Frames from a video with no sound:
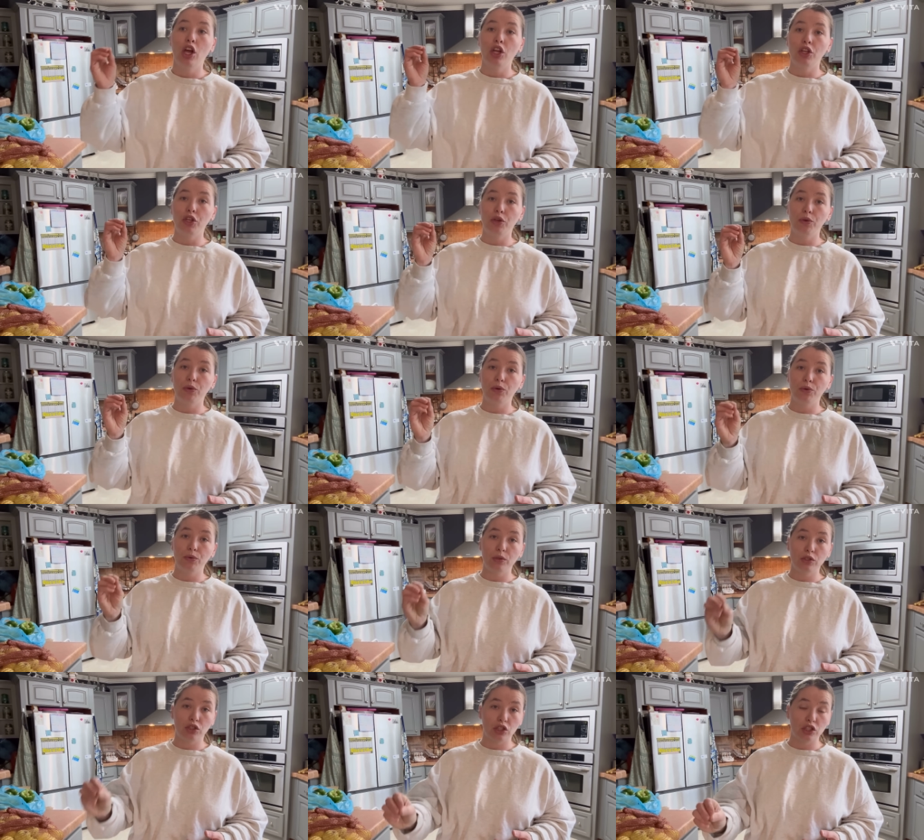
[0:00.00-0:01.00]
You
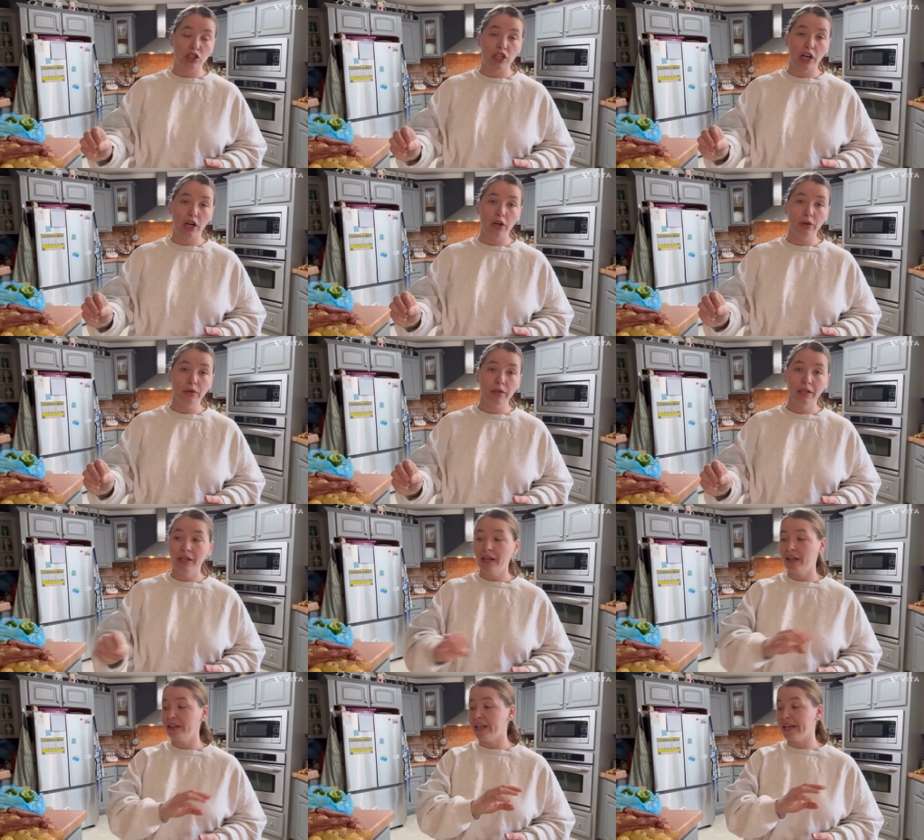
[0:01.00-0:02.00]
just go,
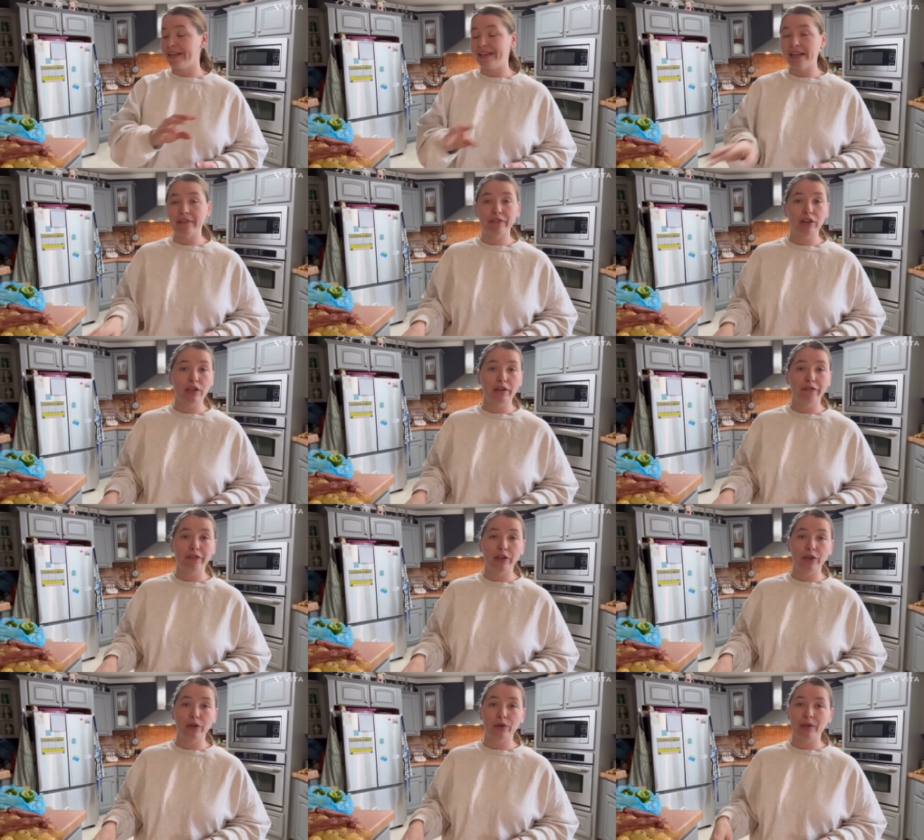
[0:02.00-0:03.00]
they give you the
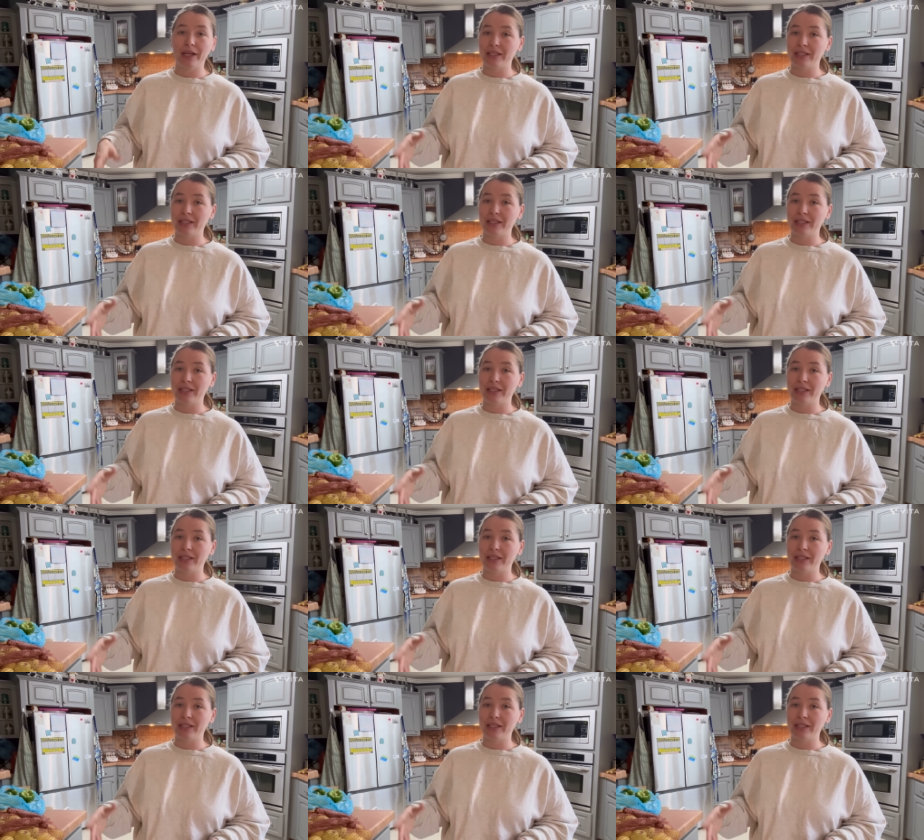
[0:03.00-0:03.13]
food.